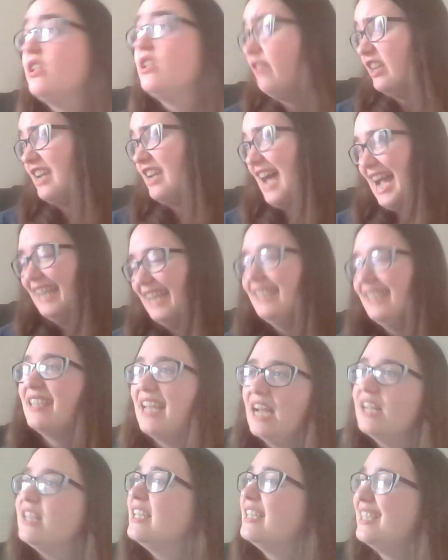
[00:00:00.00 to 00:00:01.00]
night I
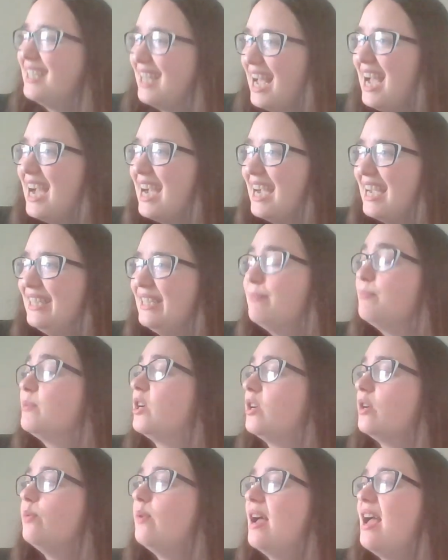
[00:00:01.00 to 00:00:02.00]
decide I'm going to
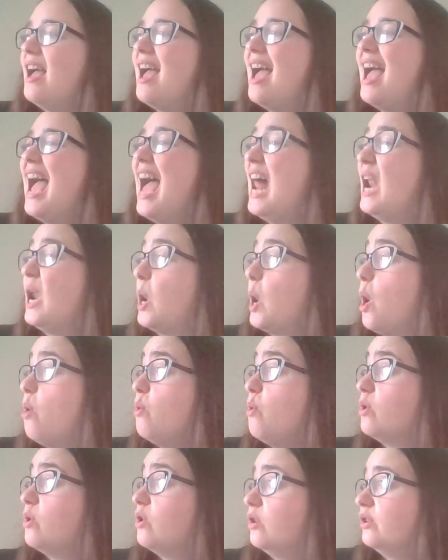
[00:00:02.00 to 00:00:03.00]
wear a
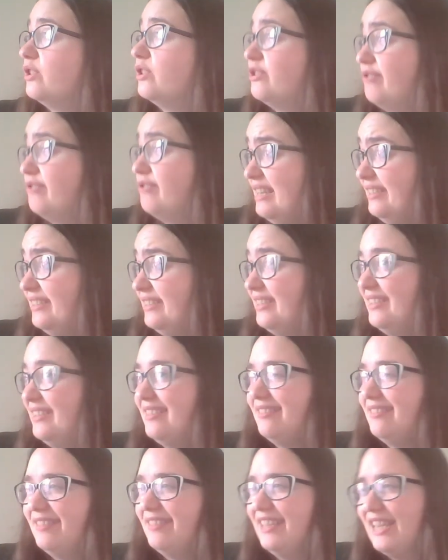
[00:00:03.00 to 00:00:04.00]
low-cut dress,
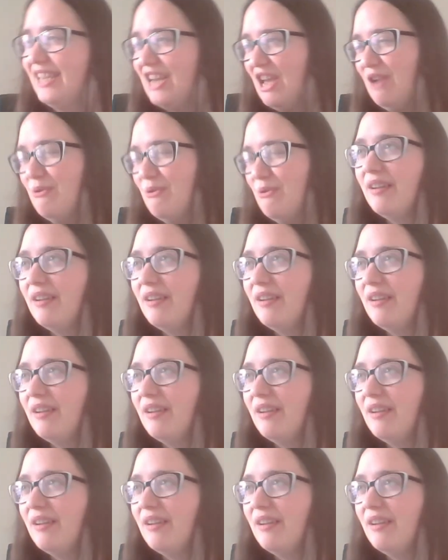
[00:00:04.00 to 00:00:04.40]
you know,